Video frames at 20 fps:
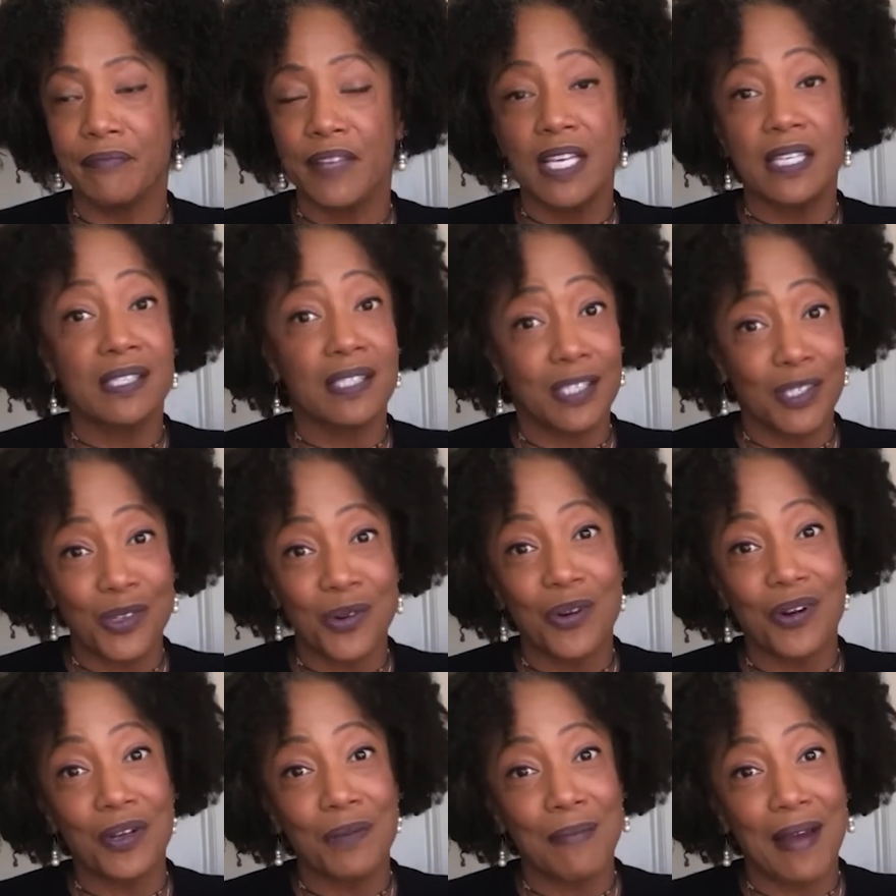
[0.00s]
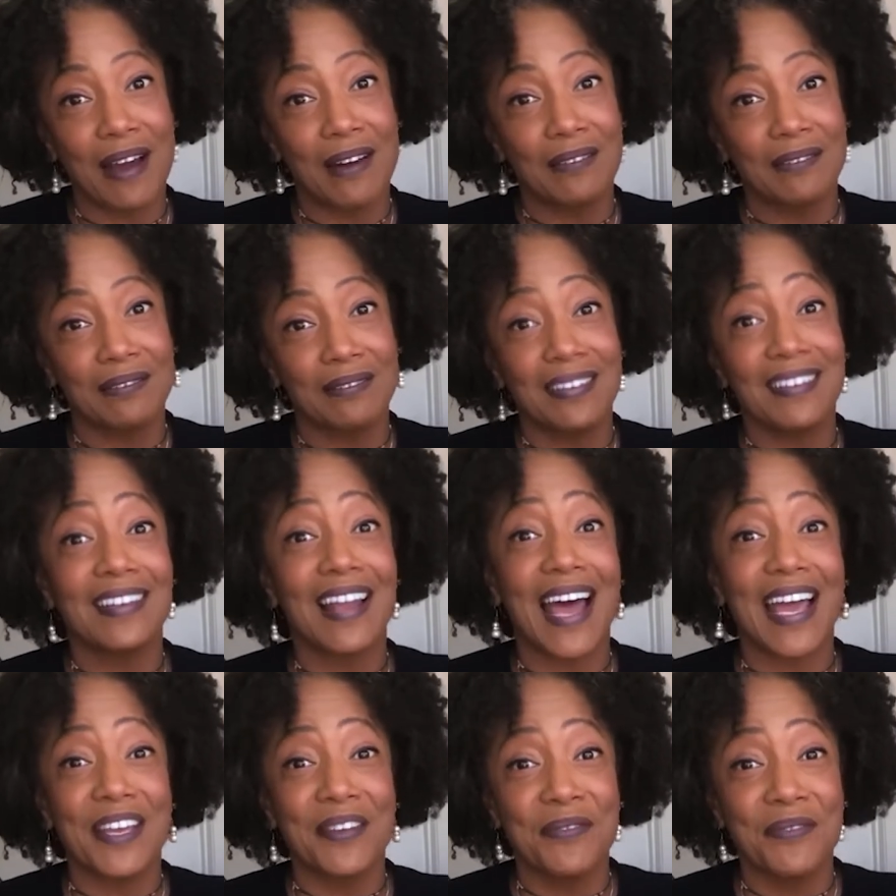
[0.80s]
It's the story about
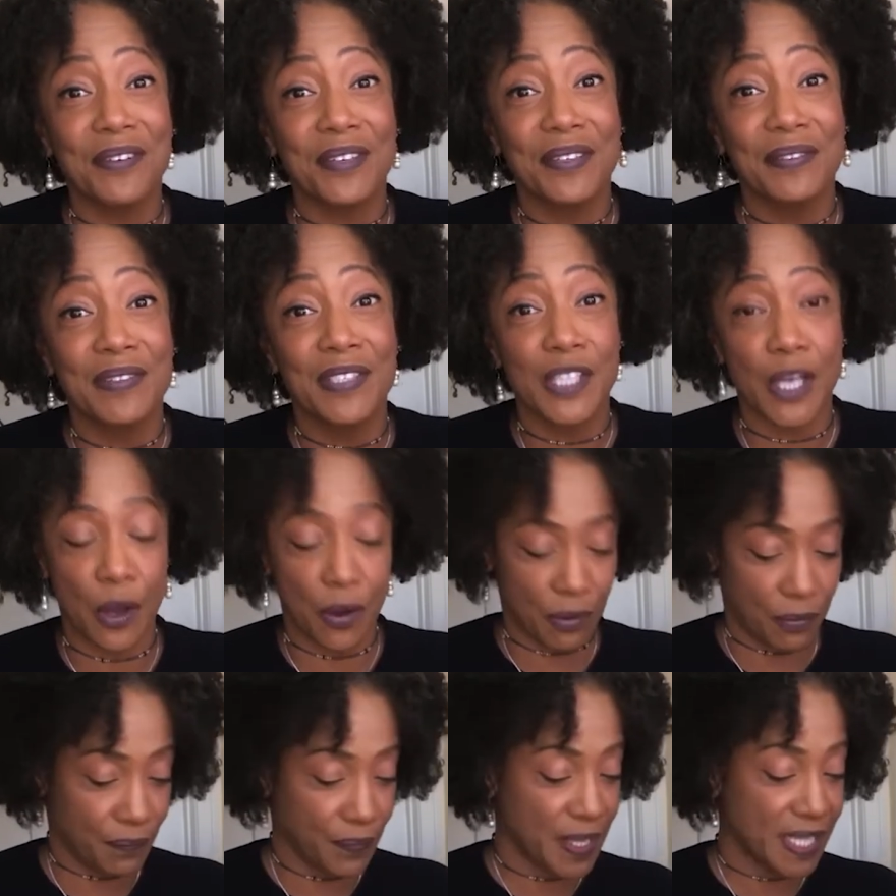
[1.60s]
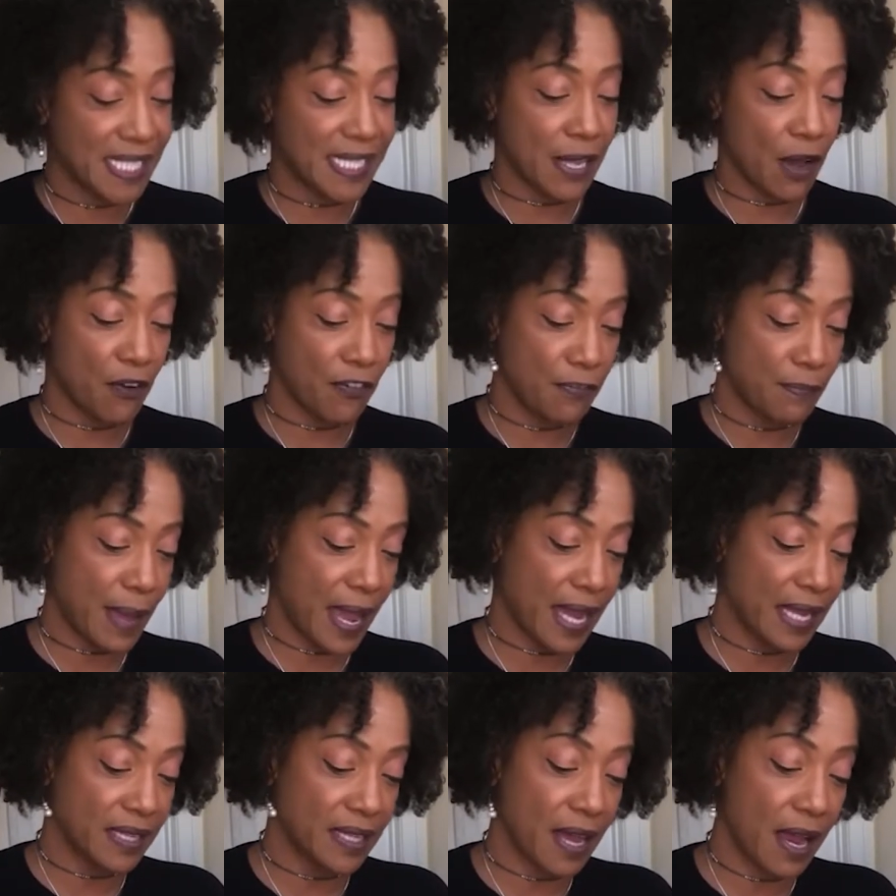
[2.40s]
life. So, self-made.